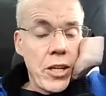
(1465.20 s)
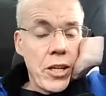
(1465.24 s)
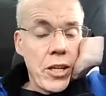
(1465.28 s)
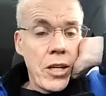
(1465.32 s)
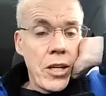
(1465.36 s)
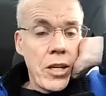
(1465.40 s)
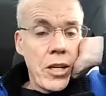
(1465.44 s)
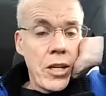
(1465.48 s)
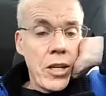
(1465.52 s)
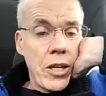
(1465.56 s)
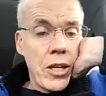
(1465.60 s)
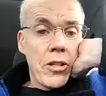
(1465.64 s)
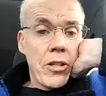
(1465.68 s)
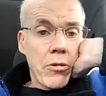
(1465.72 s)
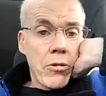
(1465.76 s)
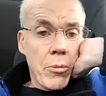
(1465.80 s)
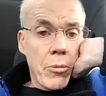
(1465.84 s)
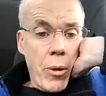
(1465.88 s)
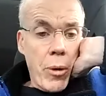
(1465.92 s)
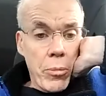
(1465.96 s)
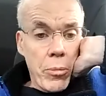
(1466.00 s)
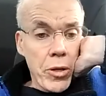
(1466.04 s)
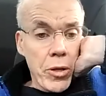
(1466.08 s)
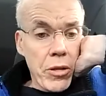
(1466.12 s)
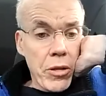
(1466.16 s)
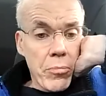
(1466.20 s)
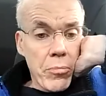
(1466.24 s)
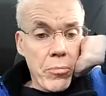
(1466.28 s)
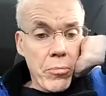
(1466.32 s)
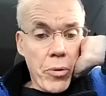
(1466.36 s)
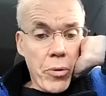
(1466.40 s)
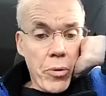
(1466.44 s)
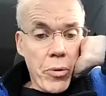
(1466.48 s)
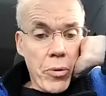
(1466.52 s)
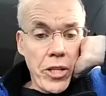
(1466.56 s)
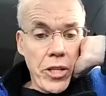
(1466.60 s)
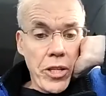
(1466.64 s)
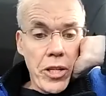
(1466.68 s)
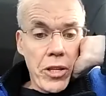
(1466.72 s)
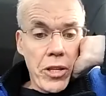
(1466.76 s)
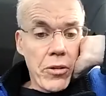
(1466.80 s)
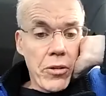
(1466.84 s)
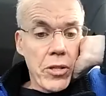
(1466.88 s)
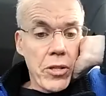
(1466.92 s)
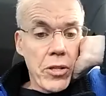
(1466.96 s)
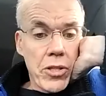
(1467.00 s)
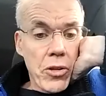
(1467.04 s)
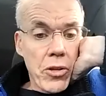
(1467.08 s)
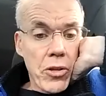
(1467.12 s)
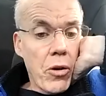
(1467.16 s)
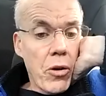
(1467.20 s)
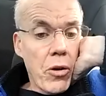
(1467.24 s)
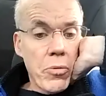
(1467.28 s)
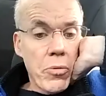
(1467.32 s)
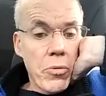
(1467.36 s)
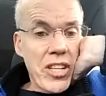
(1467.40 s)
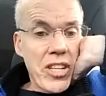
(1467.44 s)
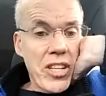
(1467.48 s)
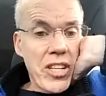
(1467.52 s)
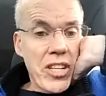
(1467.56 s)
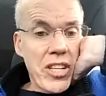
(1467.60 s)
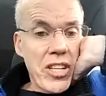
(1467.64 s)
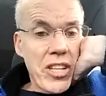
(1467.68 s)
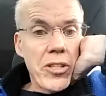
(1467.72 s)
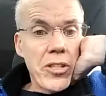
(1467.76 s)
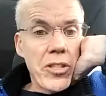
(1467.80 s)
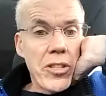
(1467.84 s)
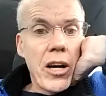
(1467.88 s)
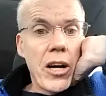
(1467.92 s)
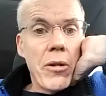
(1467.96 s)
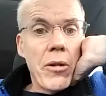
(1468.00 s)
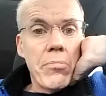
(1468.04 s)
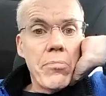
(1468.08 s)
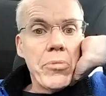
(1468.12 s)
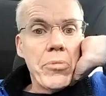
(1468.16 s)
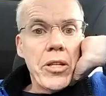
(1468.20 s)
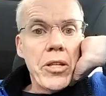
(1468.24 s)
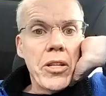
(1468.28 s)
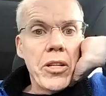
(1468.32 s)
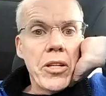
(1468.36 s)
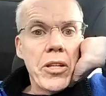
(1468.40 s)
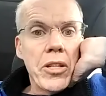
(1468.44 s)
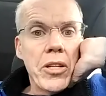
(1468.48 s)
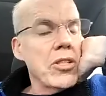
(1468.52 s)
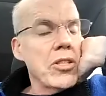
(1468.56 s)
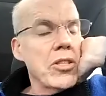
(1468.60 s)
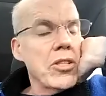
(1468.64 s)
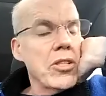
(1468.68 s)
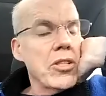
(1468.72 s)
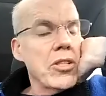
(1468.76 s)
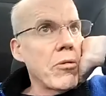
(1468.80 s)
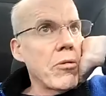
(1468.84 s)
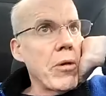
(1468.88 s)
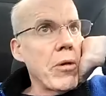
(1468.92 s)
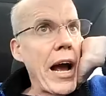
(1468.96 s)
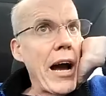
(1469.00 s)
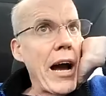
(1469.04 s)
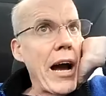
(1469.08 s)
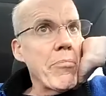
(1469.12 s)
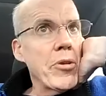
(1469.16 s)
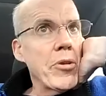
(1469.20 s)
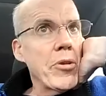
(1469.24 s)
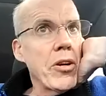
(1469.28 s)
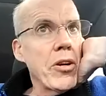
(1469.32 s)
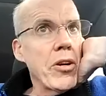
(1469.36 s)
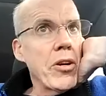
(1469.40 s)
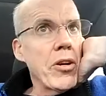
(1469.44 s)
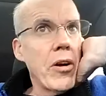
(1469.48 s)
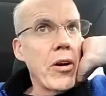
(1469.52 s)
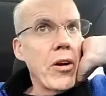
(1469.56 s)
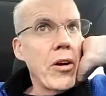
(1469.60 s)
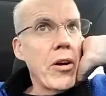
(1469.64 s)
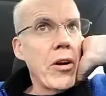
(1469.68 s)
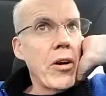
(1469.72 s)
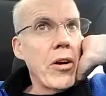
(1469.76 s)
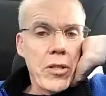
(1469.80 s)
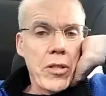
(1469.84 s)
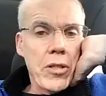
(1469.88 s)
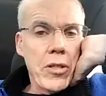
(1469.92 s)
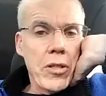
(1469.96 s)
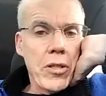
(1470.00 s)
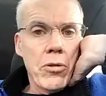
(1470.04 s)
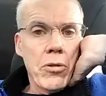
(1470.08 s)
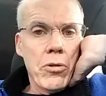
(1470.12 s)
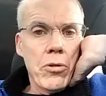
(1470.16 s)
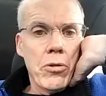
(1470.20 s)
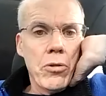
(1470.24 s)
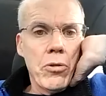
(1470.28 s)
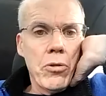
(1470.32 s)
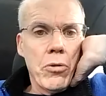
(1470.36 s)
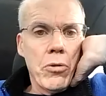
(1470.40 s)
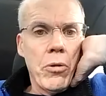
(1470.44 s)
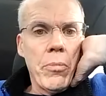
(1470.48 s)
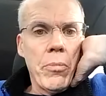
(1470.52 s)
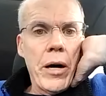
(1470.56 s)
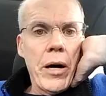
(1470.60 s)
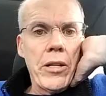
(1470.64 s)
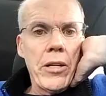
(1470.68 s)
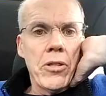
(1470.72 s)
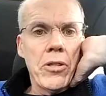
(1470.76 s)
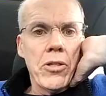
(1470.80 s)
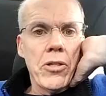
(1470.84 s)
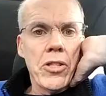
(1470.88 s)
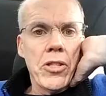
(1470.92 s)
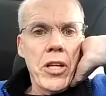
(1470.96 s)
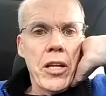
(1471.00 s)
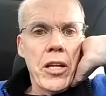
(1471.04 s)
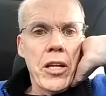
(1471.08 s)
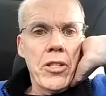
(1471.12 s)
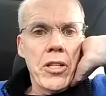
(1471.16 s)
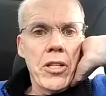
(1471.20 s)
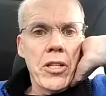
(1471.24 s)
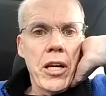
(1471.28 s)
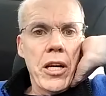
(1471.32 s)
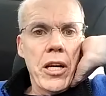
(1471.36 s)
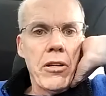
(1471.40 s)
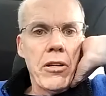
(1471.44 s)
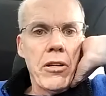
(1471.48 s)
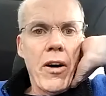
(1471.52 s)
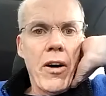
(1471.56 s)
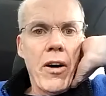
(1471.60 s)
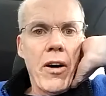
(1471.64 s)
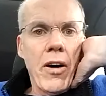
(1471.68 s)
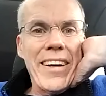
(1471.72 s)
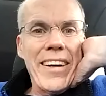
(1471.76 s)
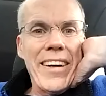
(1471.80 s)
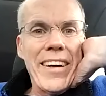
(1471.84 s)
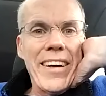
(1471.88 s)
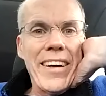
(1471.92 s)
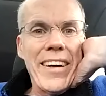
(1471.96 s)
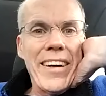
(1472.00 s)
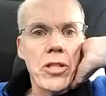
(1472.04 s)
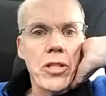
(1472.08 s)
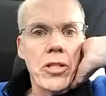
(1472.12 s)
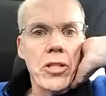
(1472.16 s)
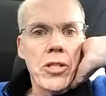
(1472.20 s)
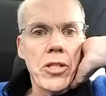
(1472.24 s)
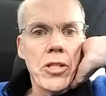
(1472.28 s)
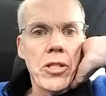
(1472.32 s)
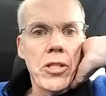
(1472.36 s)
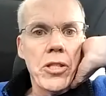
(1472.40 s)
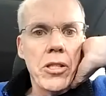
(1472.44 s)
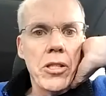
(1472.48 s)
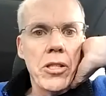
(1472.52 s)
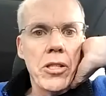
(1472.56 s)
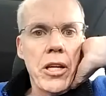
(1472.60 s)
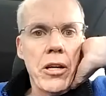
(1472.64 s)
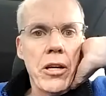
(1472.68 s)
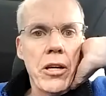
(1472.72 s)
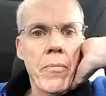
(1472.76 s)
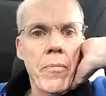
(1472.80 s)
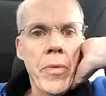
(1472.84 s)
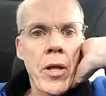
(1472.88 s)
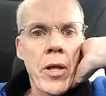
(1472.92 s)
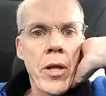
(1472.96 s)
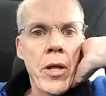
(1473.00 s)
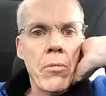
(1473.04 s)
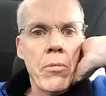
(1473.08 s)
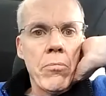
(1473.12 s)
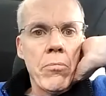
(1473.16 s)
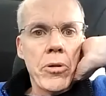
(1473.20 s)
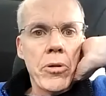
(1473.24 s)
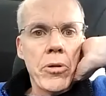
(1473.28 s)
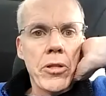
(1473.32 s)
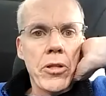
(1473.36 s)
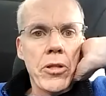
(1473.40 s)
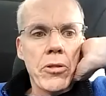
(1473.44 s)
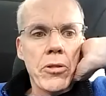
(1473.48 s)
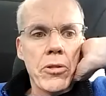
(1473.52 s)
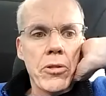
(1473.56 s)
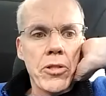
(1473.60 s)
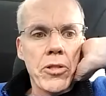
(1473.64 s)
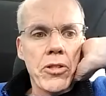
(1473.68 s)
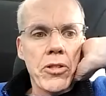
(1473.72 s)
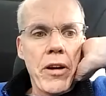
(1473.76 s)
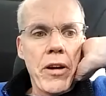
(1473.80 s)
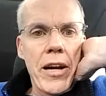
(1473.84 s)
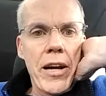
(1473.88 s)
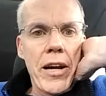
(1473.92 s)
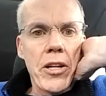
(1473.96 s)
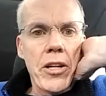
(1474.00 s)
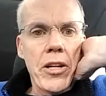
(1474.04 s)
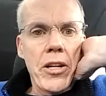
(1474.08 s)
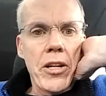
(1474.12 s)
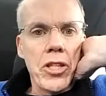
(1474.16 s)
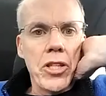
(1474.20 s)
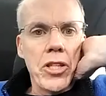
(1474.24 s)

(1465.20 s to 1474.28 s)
The Republican Party here has always held it up because they're happier having coal miners as kind of hostages to their political strategy,